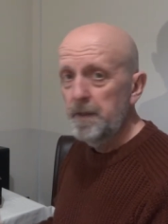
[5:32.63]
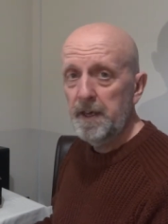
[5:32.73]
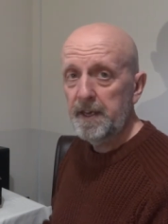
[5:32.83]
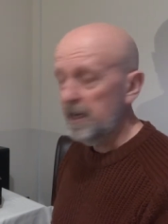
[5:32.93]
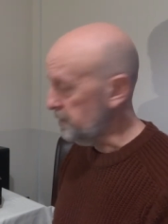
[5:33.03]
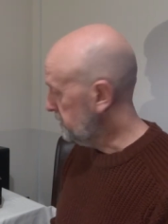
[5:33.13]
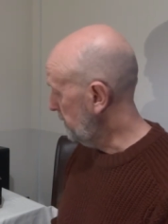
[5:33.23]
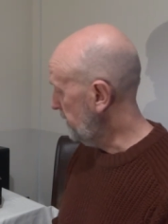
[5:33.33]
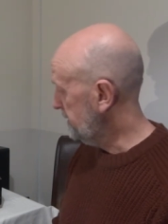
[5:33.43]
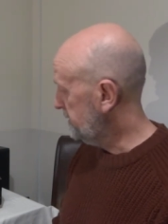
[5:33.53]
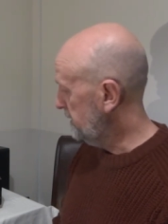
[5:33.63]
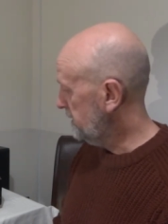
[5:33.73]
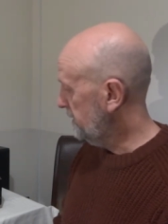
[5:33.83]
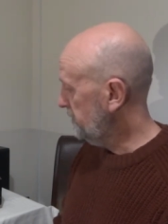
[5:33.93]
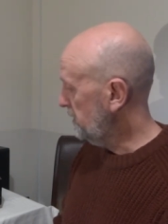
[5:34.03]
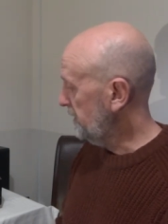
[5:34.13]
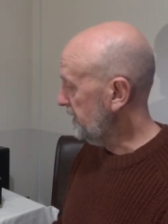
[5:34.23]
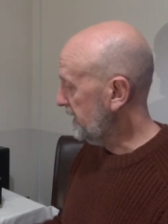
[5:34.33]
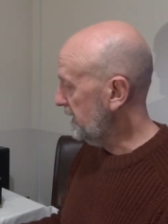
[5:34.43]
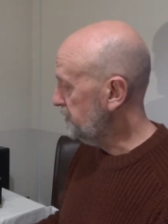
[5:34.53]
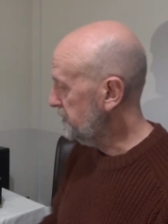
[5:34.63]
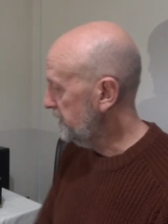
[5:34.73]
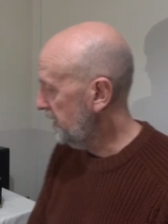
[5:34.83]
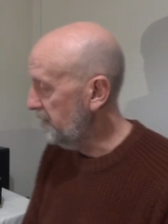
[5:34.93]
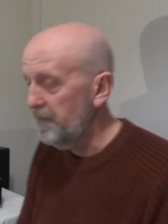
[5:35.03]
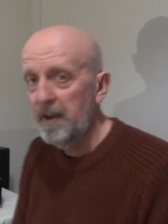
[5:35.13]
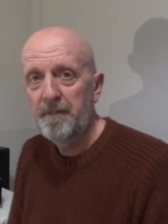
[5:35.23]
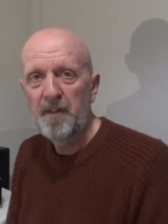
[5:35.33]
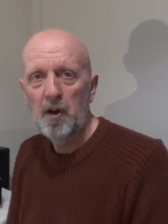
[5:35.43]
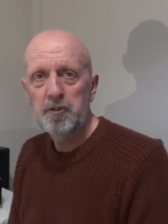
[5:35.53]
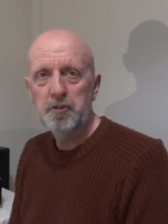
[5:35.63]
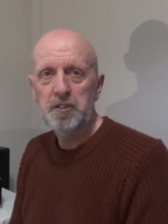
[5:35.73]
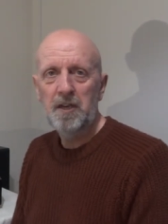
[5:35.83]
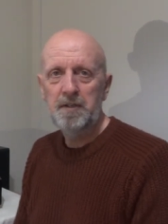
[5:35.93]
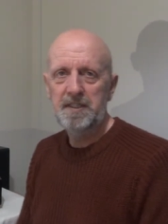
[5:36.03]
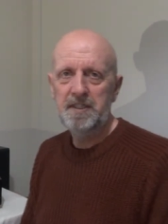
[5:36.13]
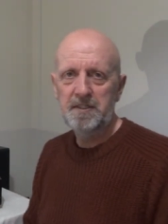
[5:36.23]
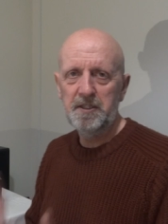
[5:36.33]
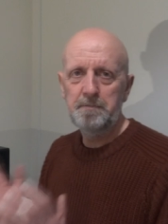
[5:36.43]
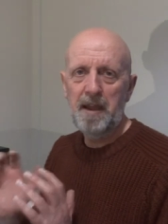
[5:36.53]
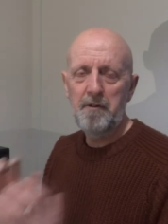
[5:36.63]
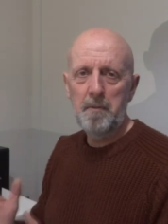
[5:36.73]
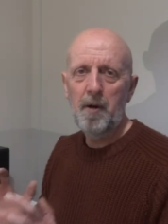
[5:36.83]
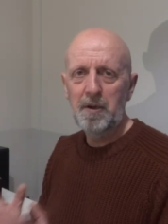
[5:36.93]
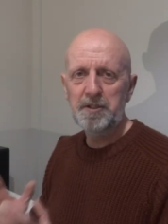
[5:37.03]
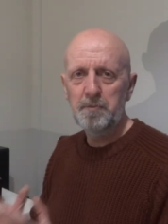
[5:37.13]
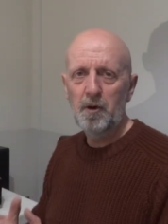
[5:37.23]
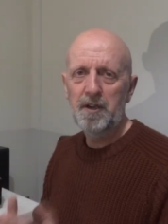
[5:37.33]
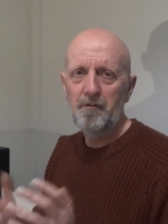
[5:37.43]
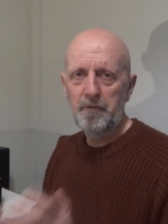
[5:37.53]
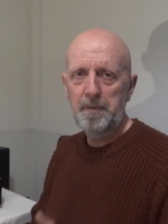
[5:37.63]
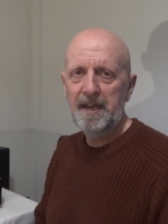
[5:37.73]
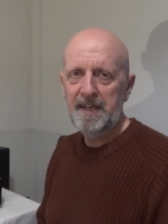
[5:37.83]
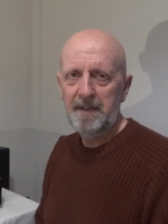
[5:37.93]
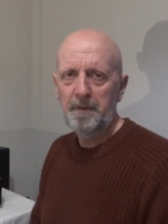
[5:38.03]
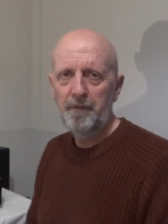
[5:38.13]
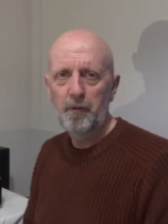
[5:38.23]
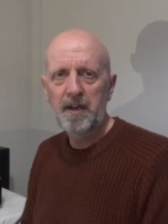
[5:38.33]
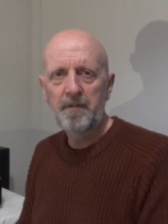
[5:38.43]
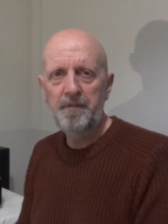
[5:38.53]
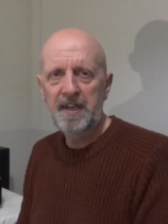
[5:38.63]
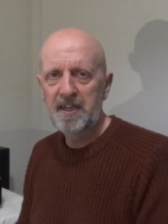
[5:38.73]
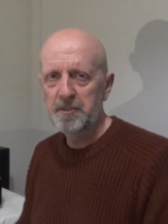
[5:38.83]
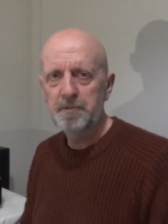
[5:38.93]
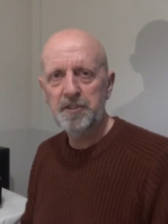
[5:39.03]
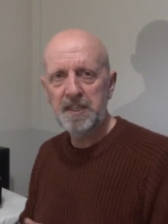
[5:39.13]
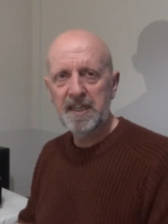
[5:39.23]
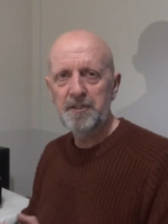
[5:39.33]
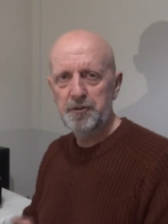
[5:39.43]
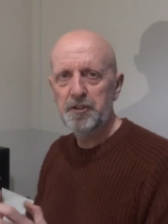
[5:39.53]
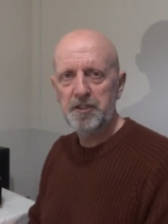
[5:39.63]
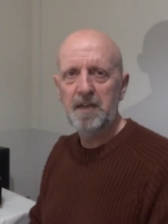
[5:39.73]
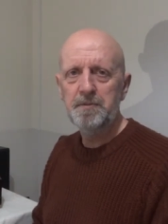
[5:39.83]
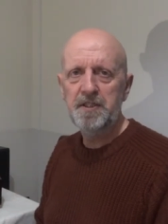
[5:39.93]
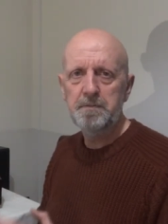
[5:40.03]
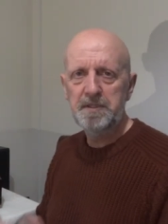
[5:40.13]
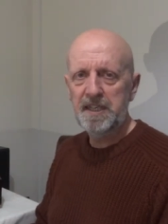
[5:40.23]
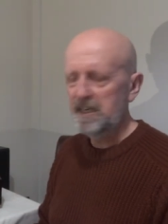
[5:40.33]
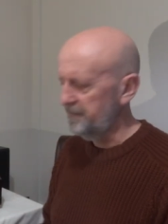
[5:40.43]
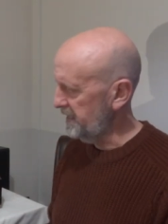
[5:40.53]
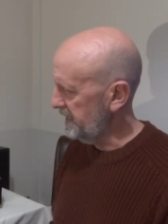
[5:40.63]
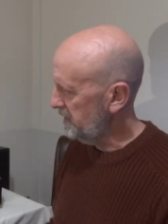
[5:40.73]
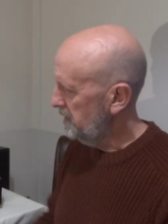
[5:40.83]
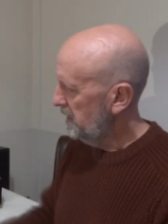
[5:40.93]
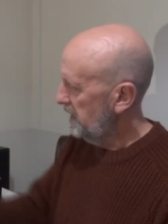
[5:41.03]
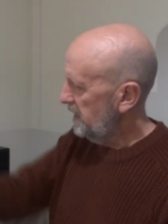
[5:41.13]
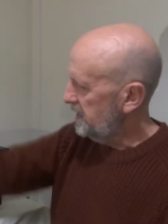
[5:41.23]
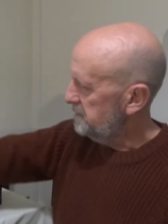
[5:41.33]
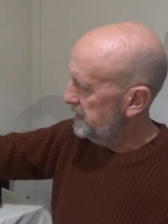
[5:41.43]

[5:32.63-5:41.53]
There you go, so that uh, gives you an indication there of how fast or slow this is. Just bear in mind, once more, I know I've repeated it before in other videos, just in case you just come to this particular video, is